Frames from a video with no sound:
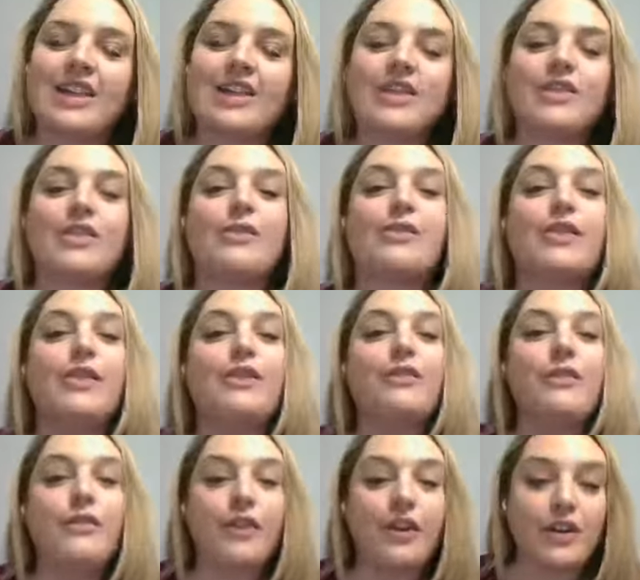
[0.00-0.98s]
So for the
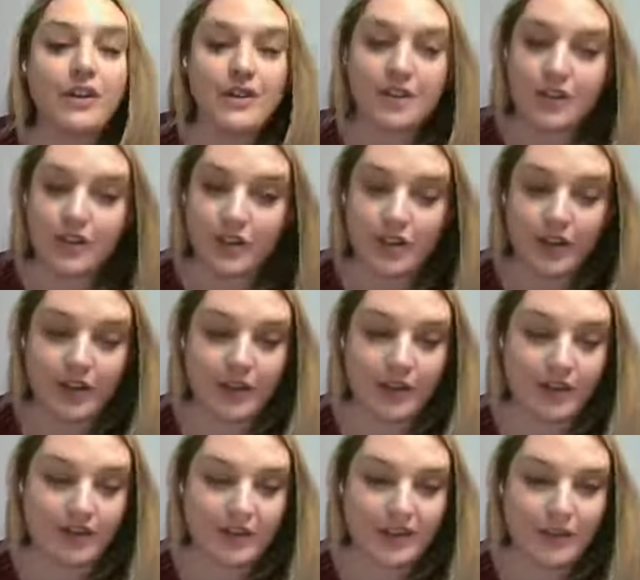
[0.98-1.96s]
first
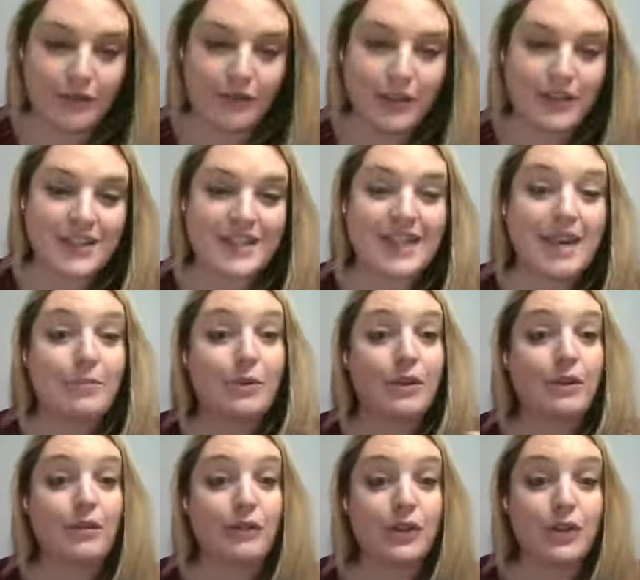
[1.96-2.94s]
step or
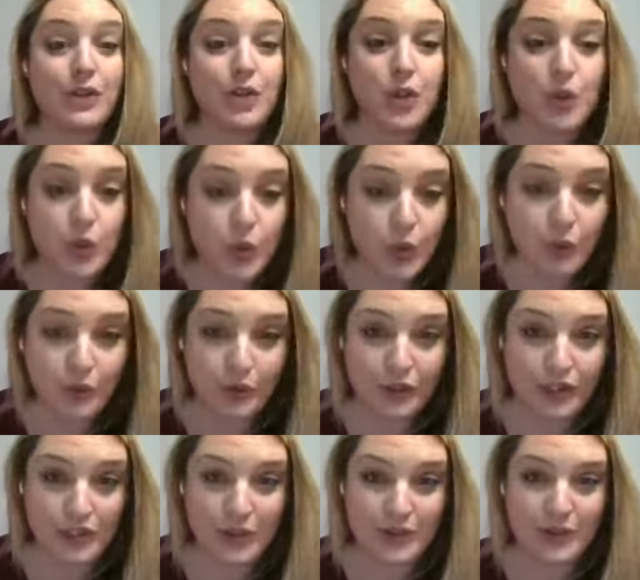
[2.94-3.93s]
the first tool
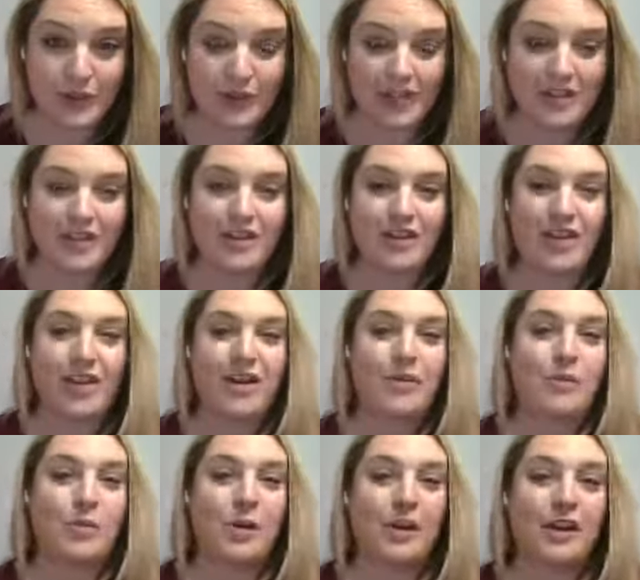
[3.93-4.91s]
we'll use,
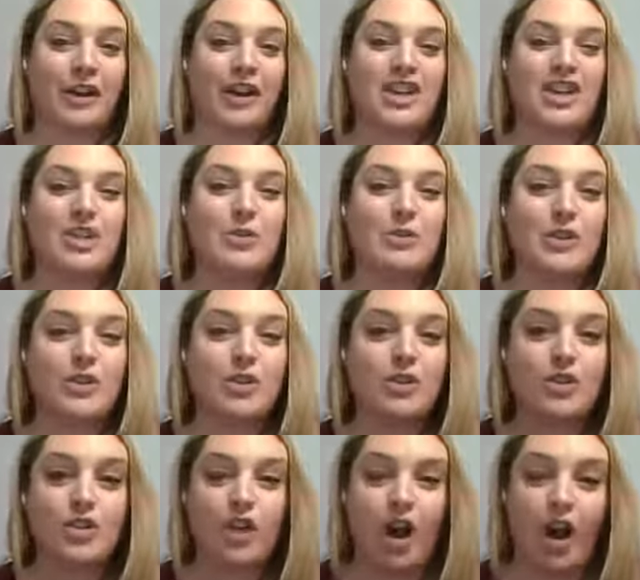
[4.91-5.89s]
we're going to use a
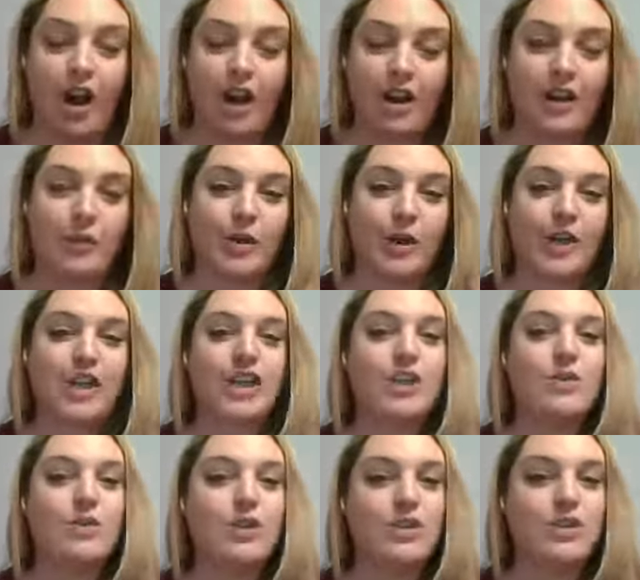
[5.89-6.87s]
saw, and we're going to
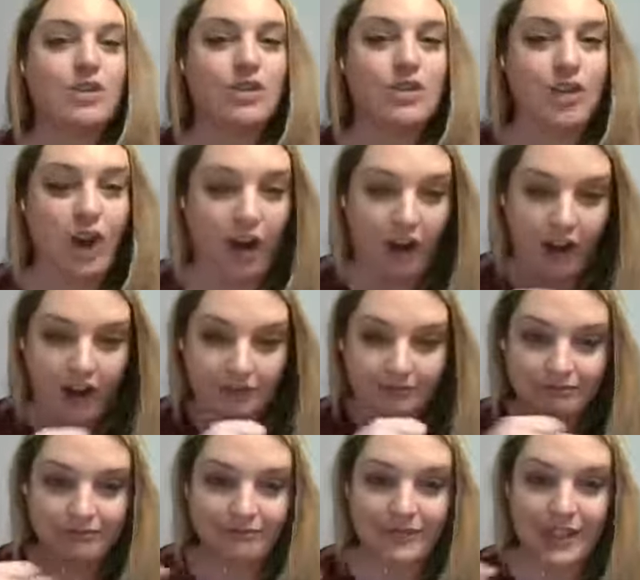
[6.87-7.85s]
use a saw
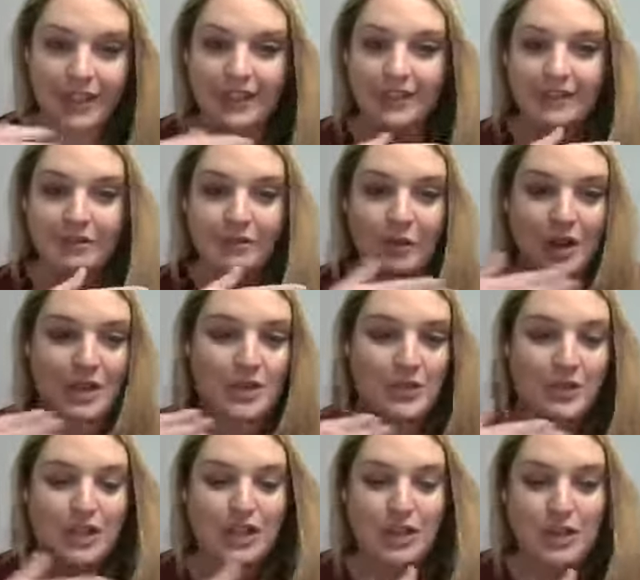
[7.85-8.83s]
like one you
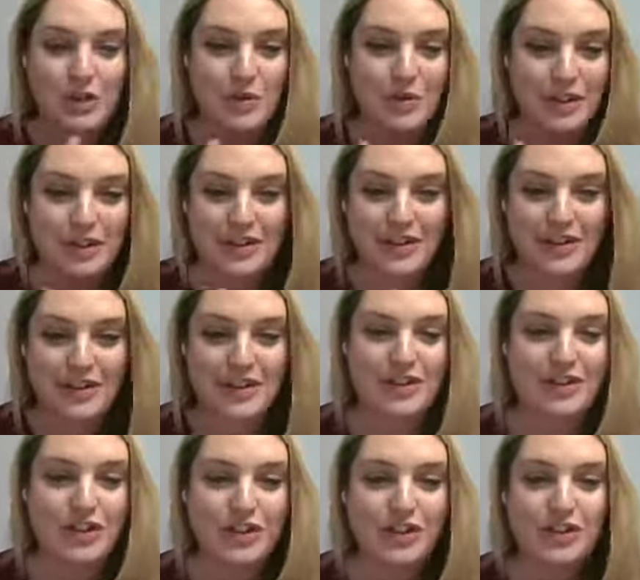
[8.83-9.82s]
would
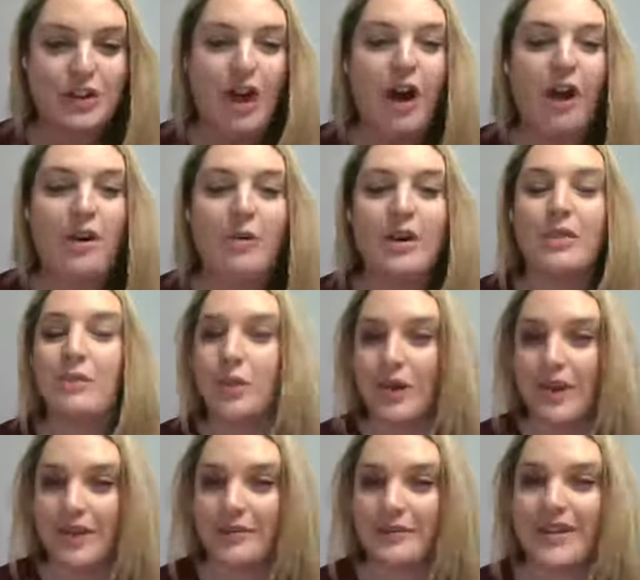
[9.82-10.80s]
saw with
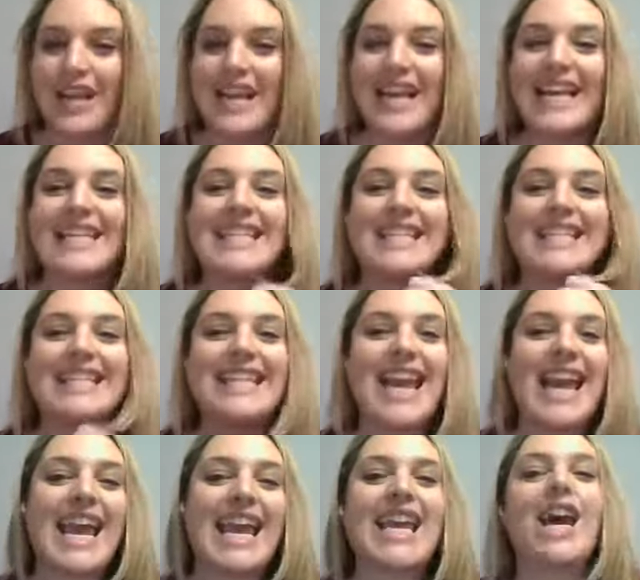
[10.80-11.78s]
wood to
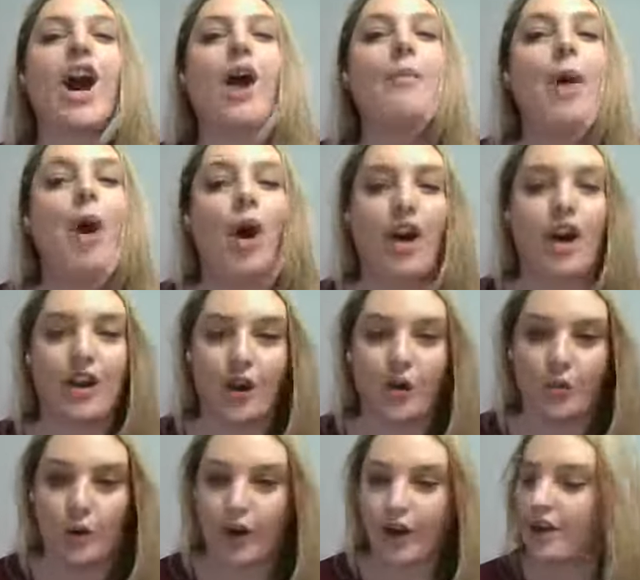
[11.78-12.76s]
take apart
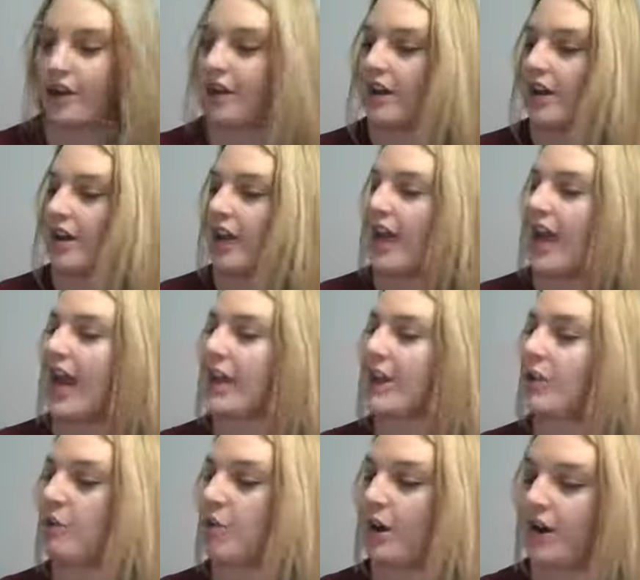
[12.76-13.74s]
a word.
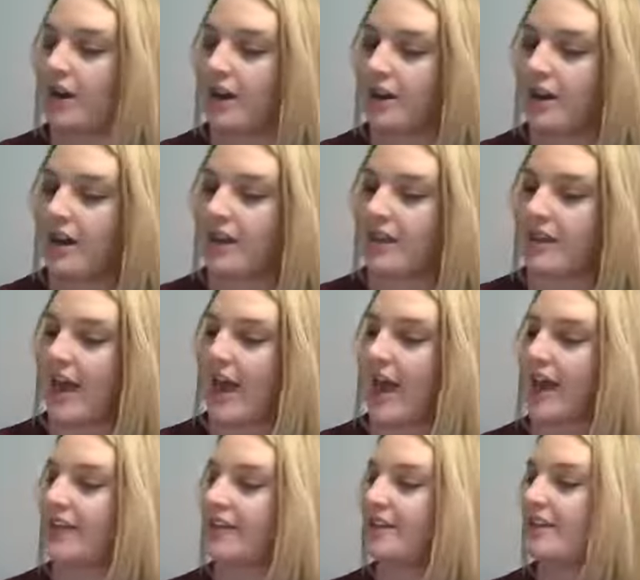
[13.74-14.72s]
And the word
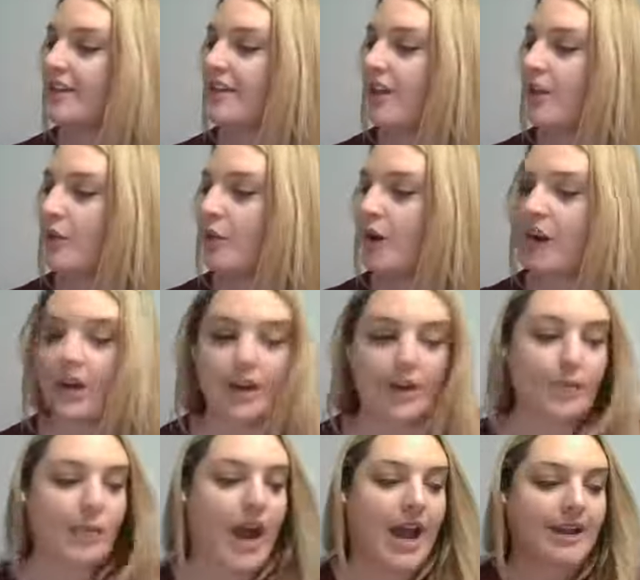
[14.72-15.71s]
that we're going
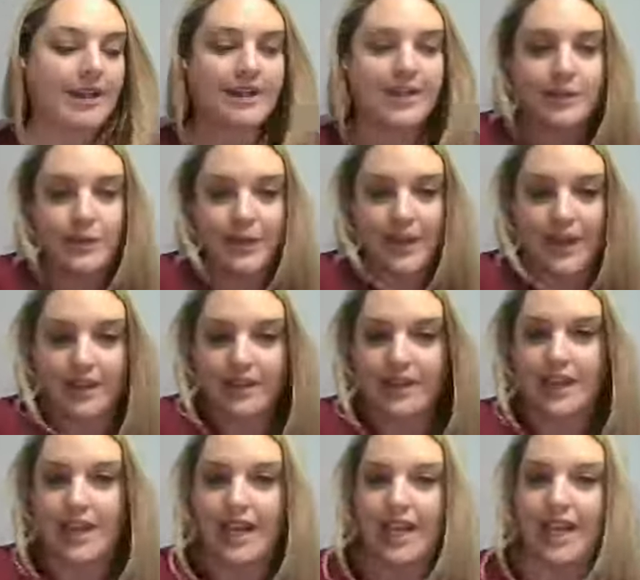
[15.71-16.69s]
to practice with
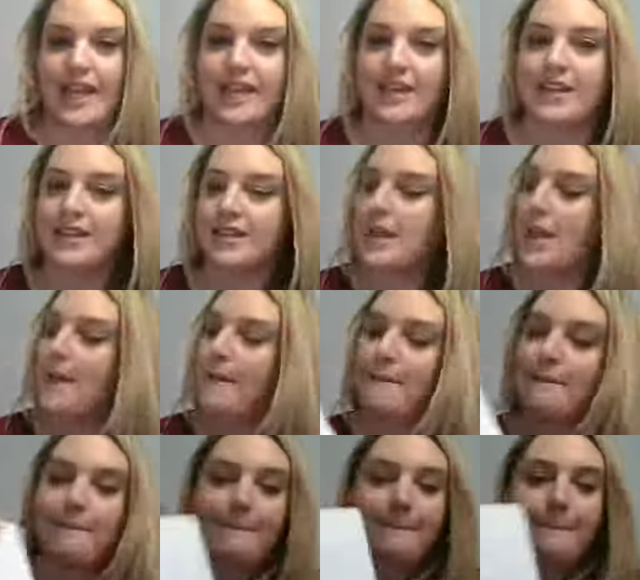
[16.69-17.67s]
is
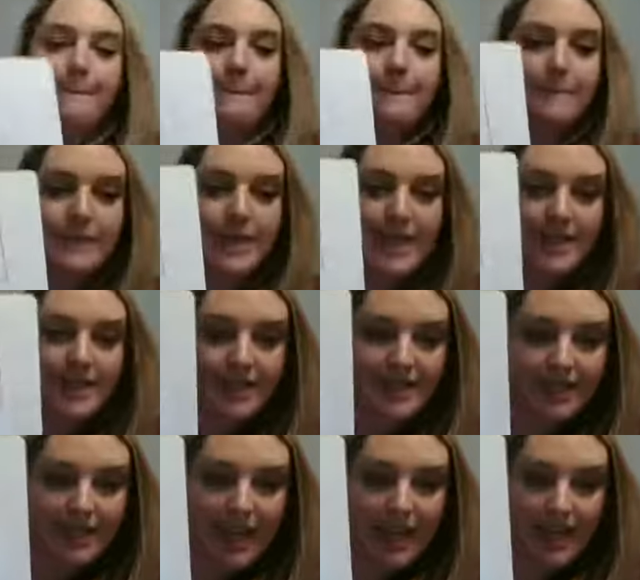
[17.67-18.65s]

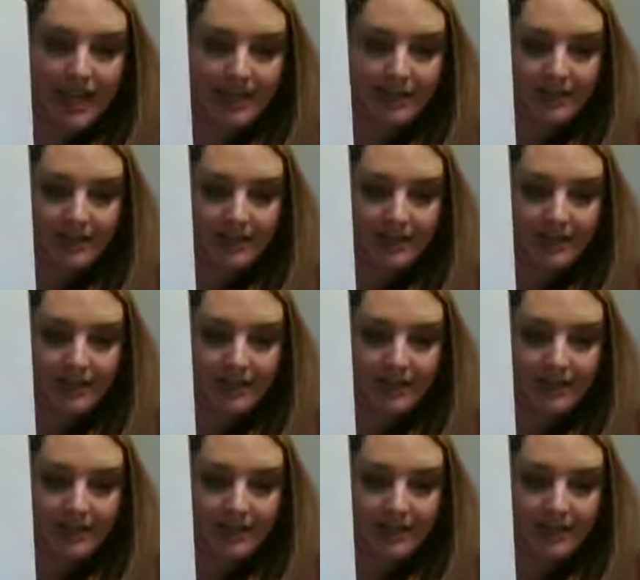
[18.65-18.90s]
misled.